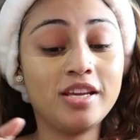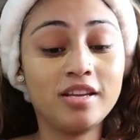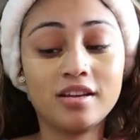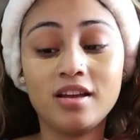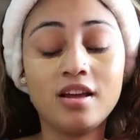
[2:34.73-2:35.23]

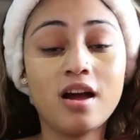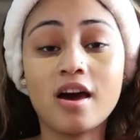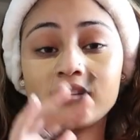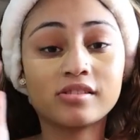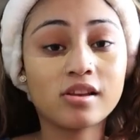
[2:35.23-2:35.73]
need
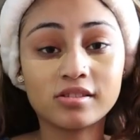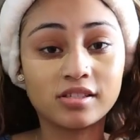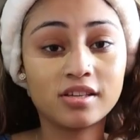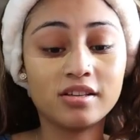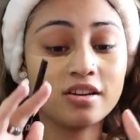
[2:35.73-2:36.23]

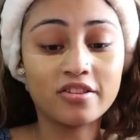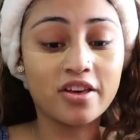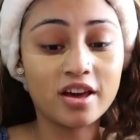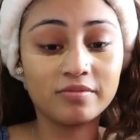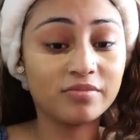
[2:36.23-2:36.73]
Anastasia, none of
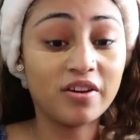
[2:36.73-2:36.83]
that.